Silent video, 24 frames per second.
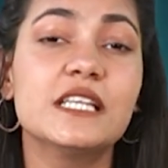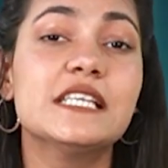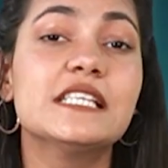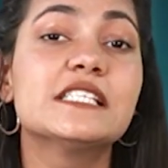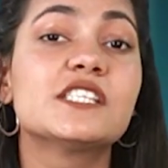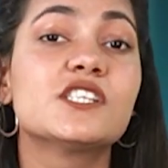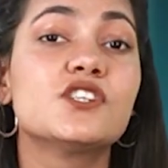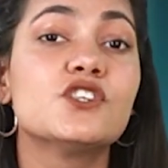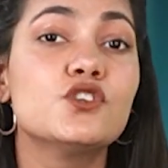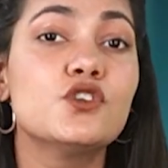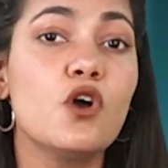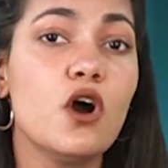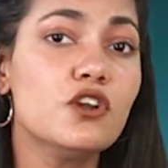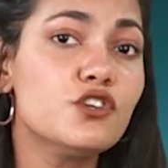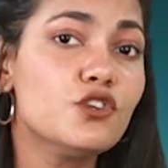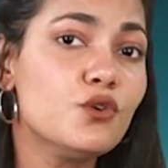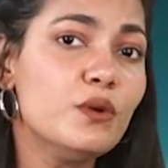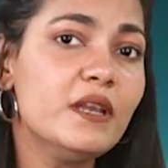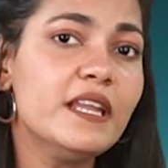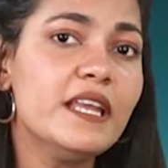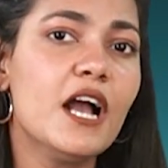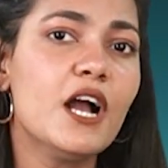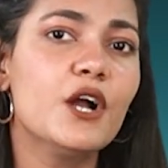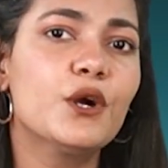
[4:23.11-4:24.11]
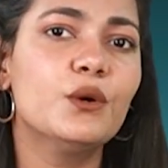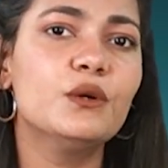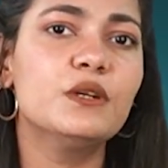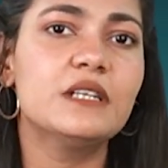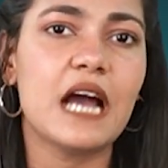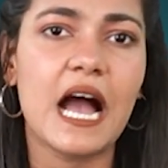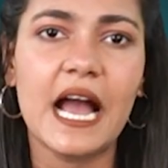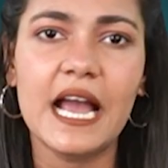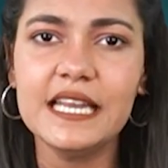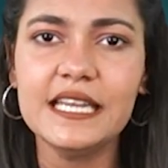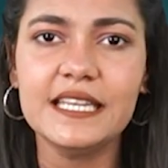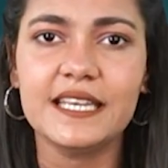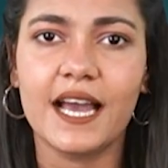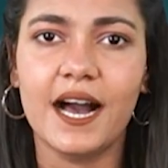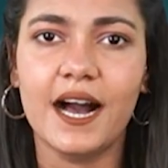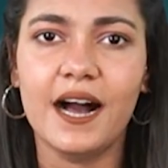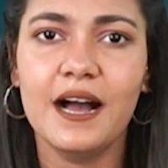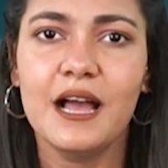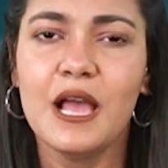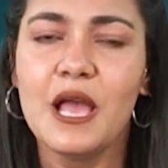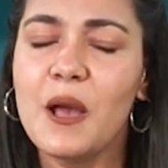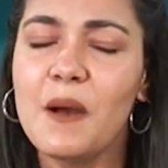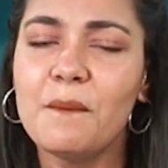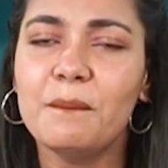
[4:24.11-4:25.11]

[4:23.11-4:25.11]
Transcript: is not only a good idea,